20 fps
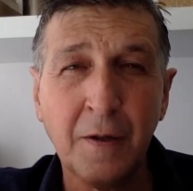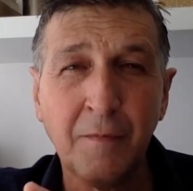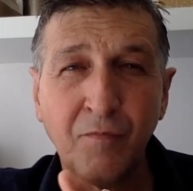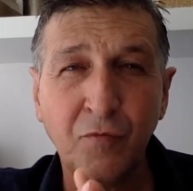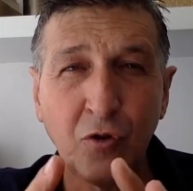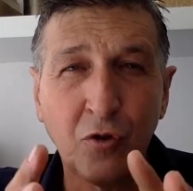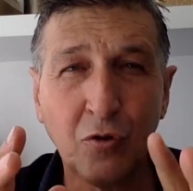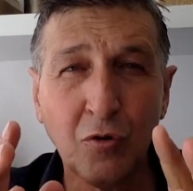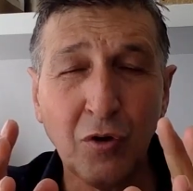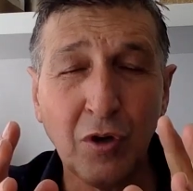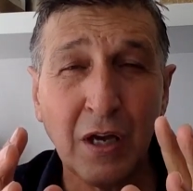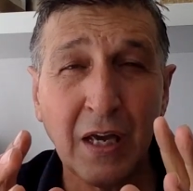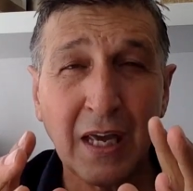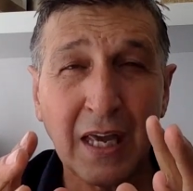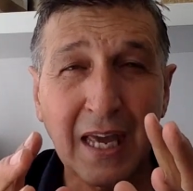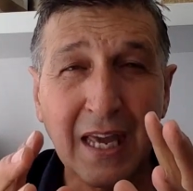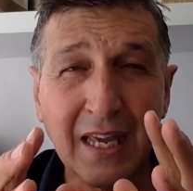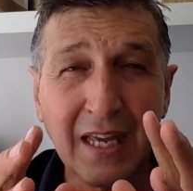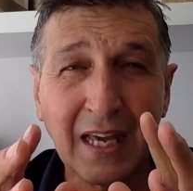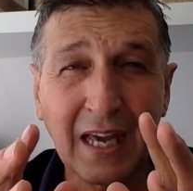to
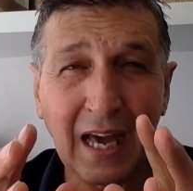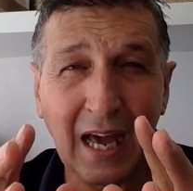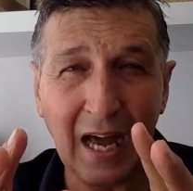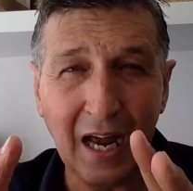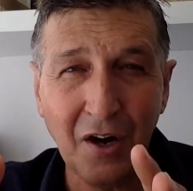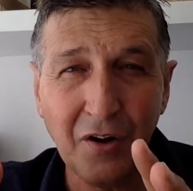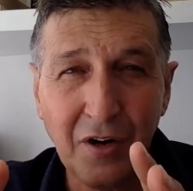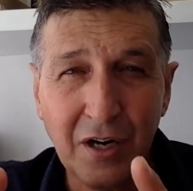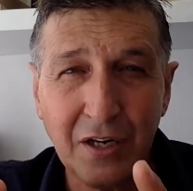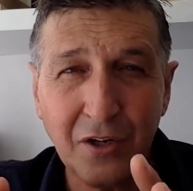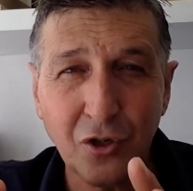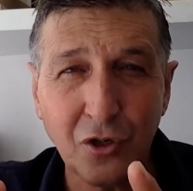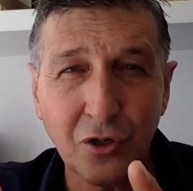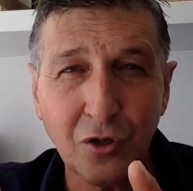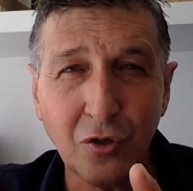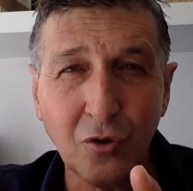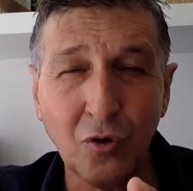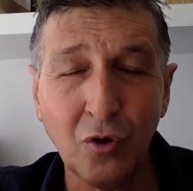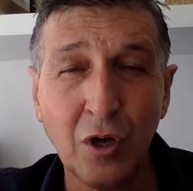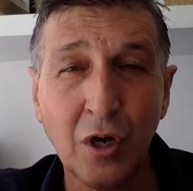encourage
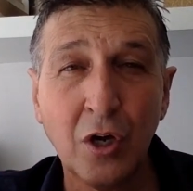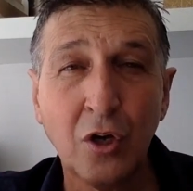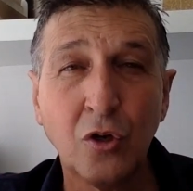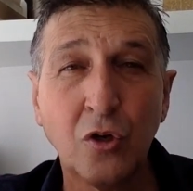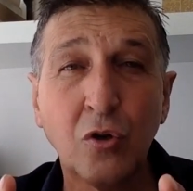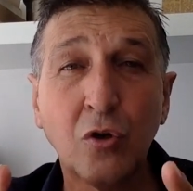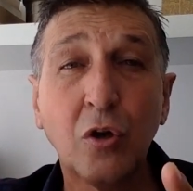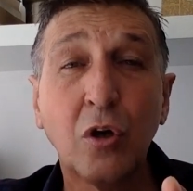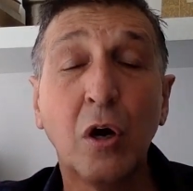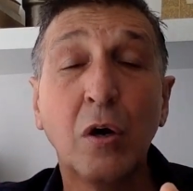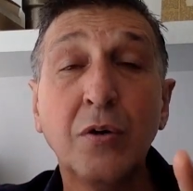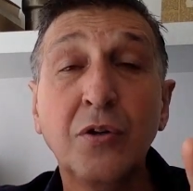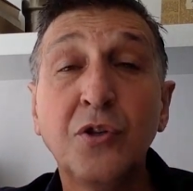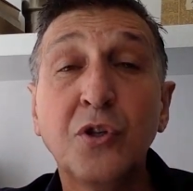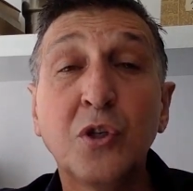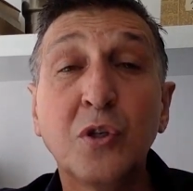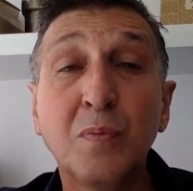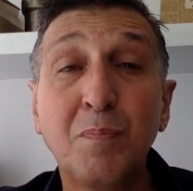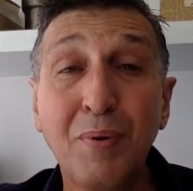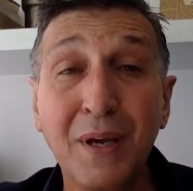you to go and
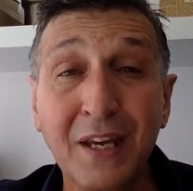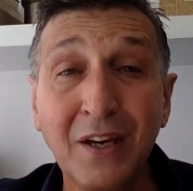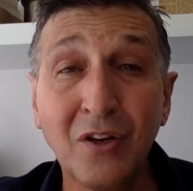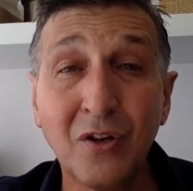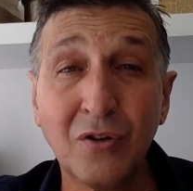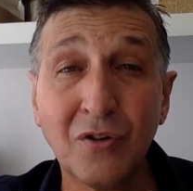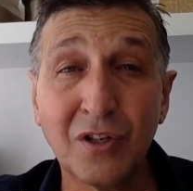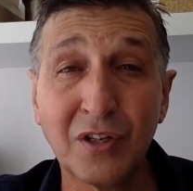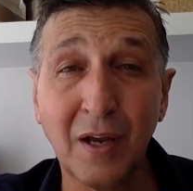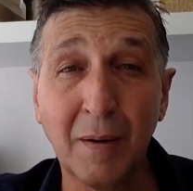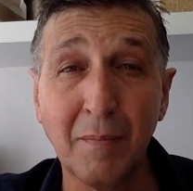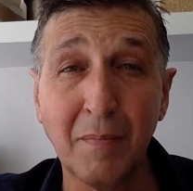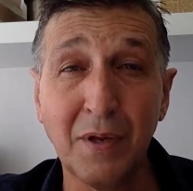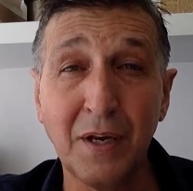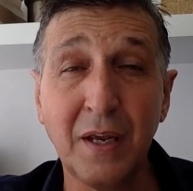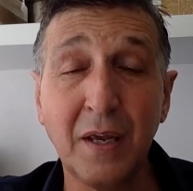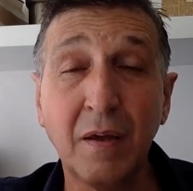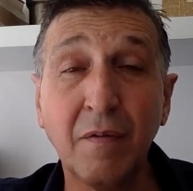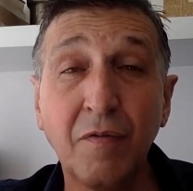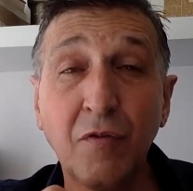speak to
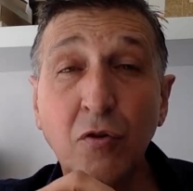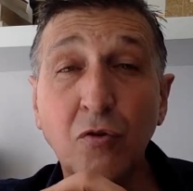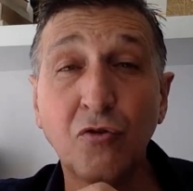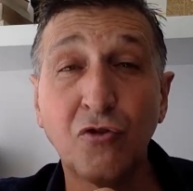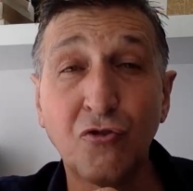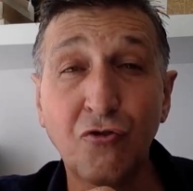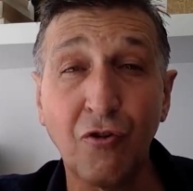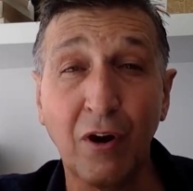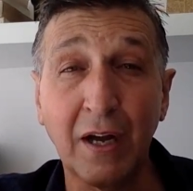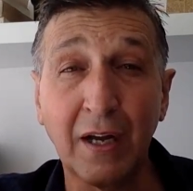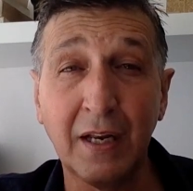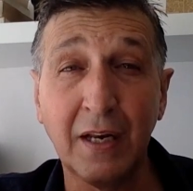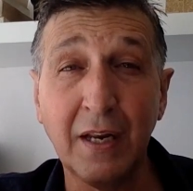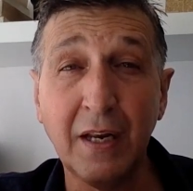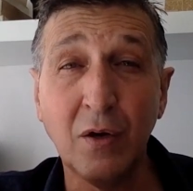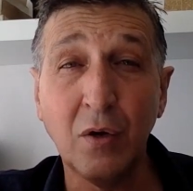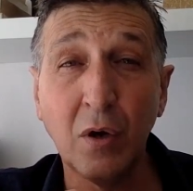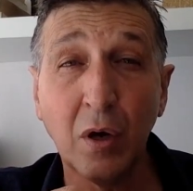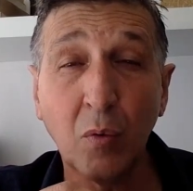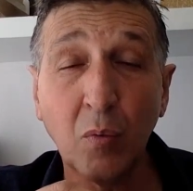somebody if you're
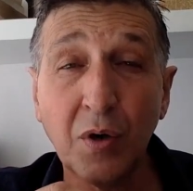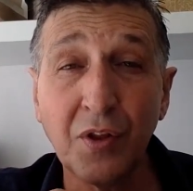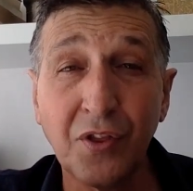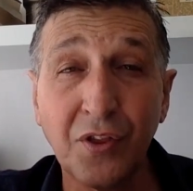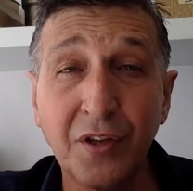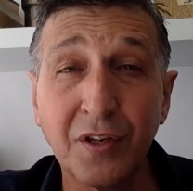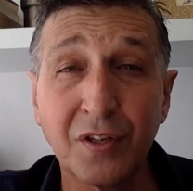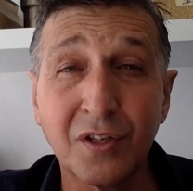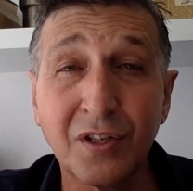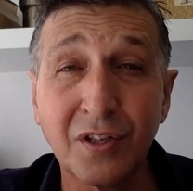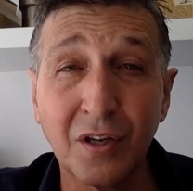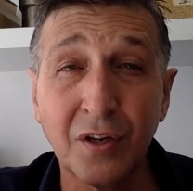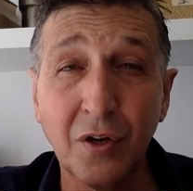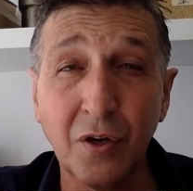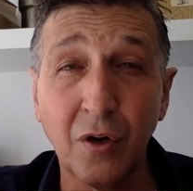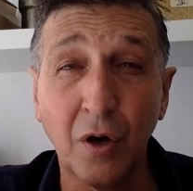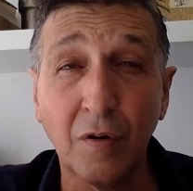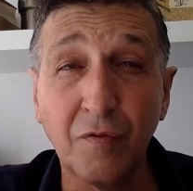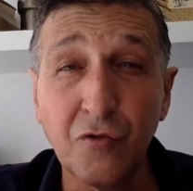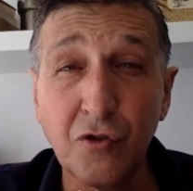struggling with the sin
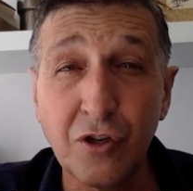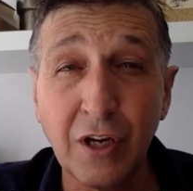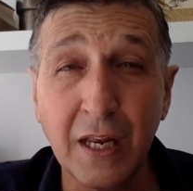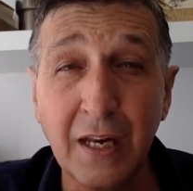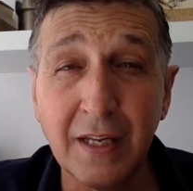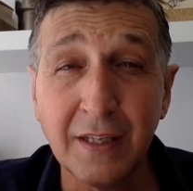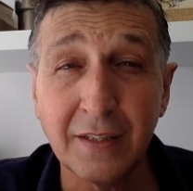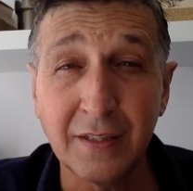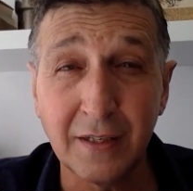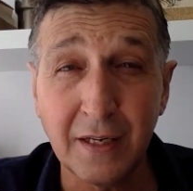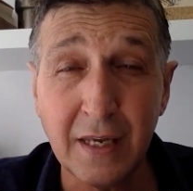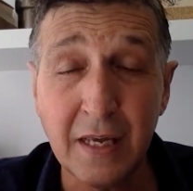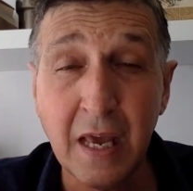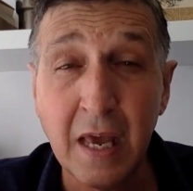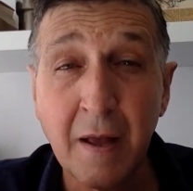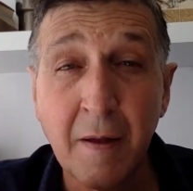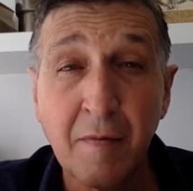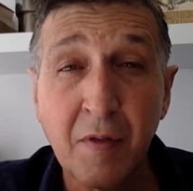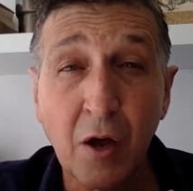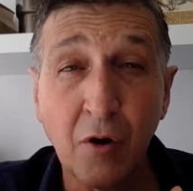of jealousy,
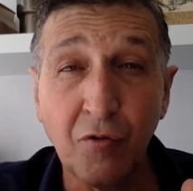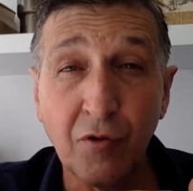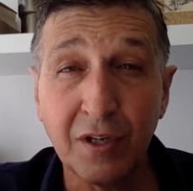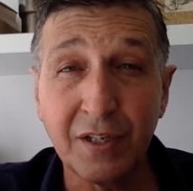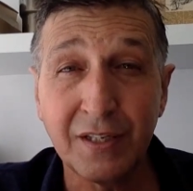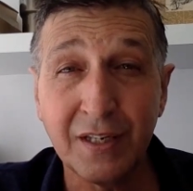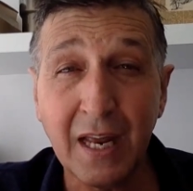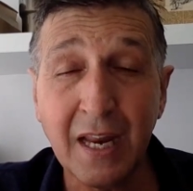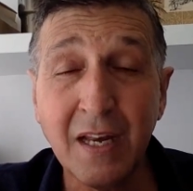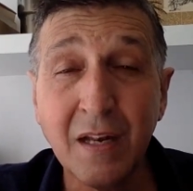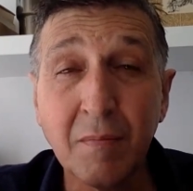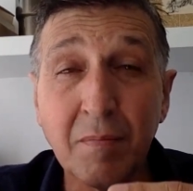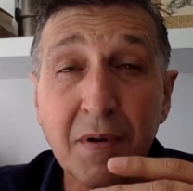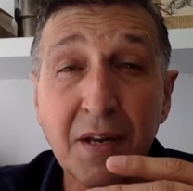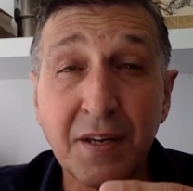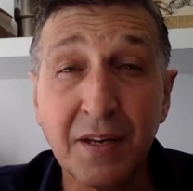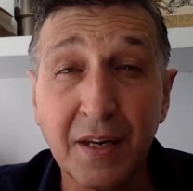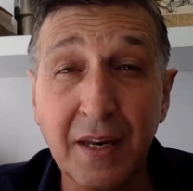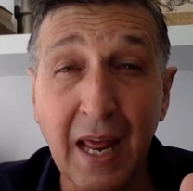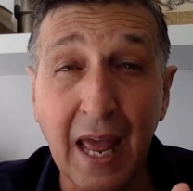resentment
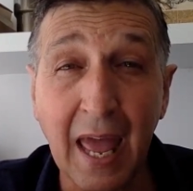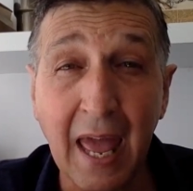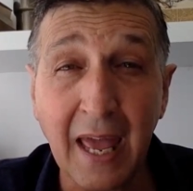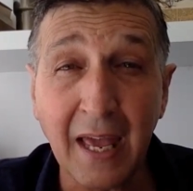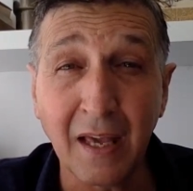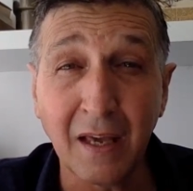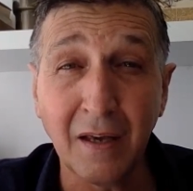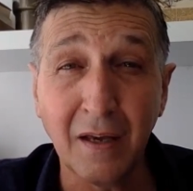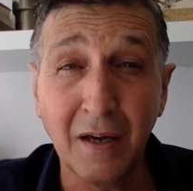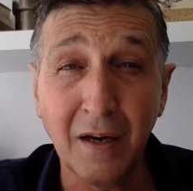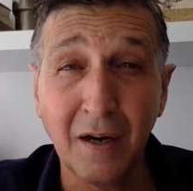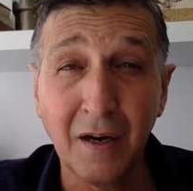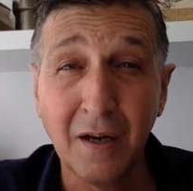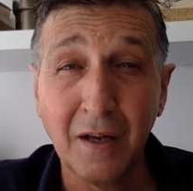and anger,